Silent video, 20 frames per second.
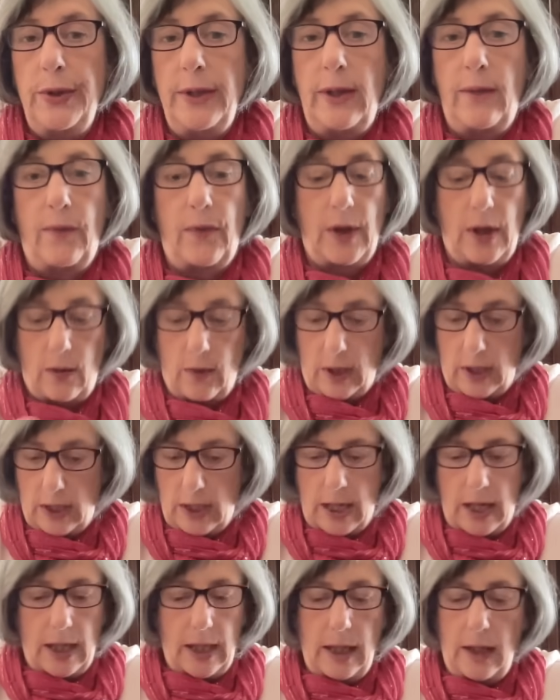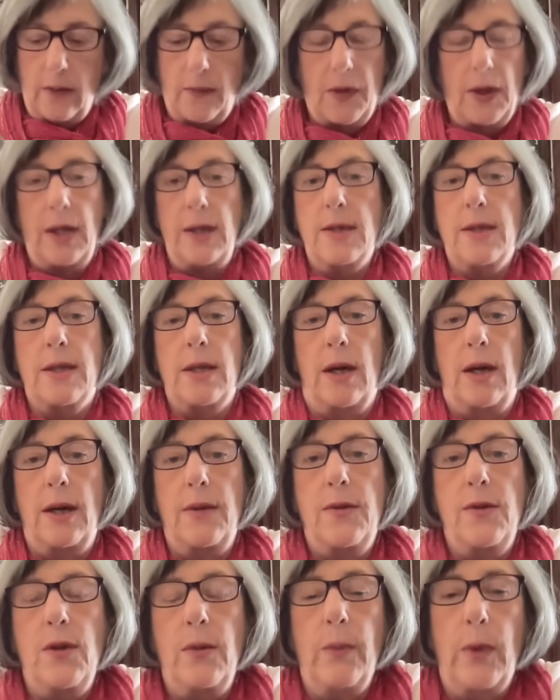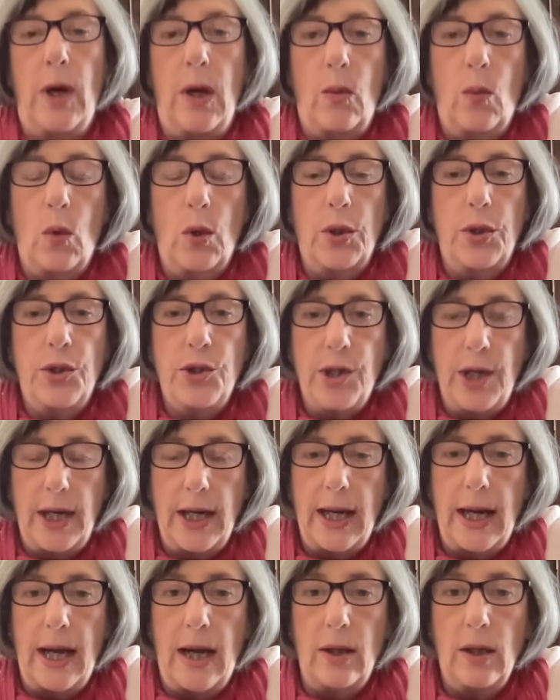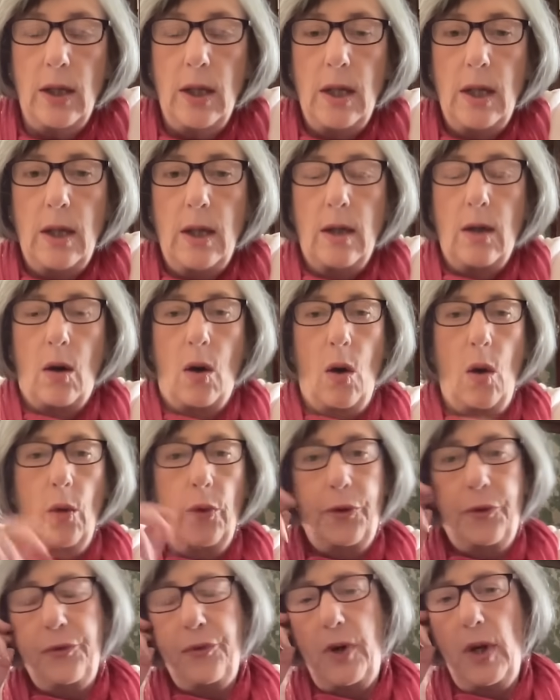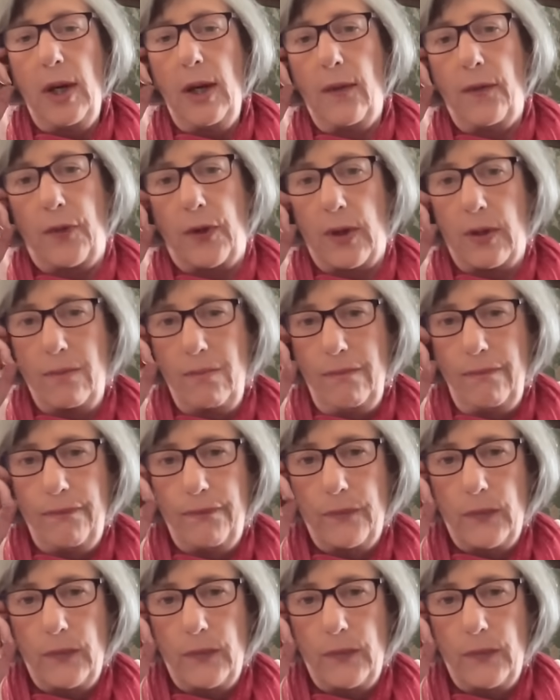If they're in any of these signs, you might want to check out all three of them.